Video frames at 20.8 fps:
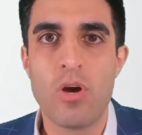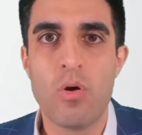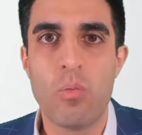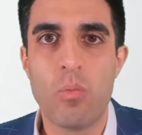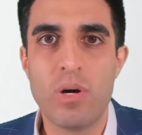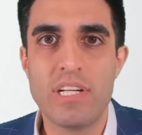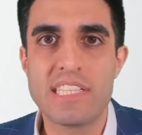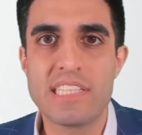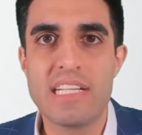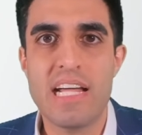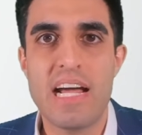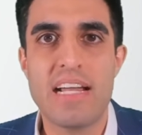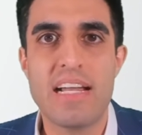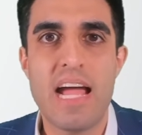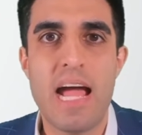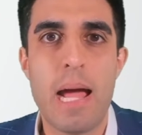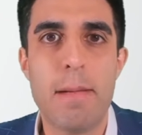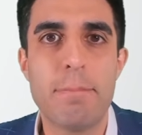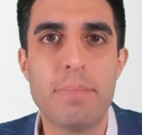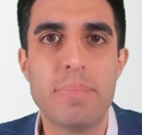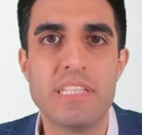Once that
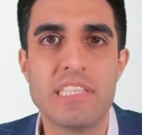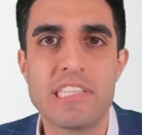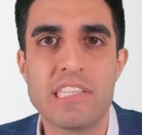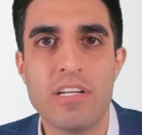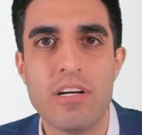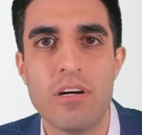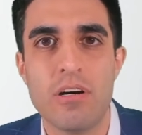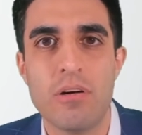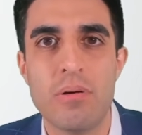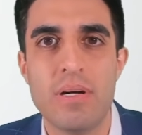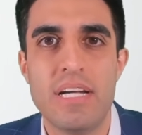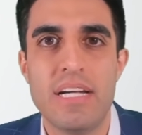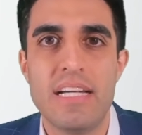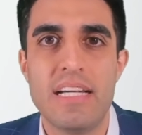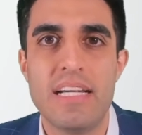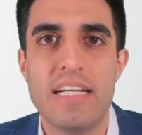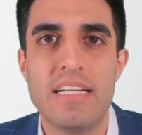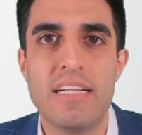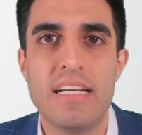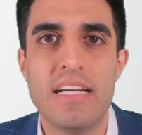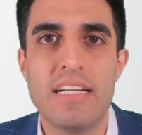happens though, it